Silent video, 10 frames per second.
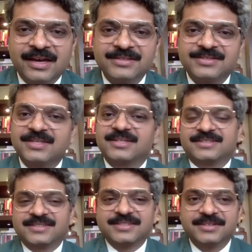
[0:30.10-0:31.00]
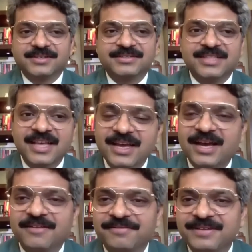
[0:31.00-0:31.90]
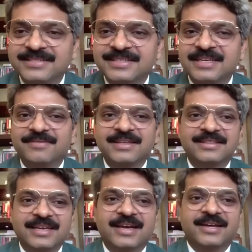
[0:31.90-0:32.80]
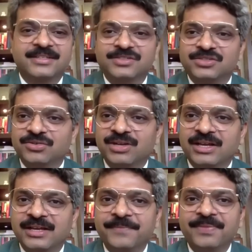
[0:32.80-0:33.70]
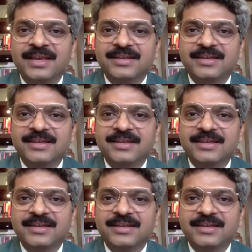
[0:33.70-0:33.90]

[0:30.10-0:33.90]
hazards they are facing when they are ensuring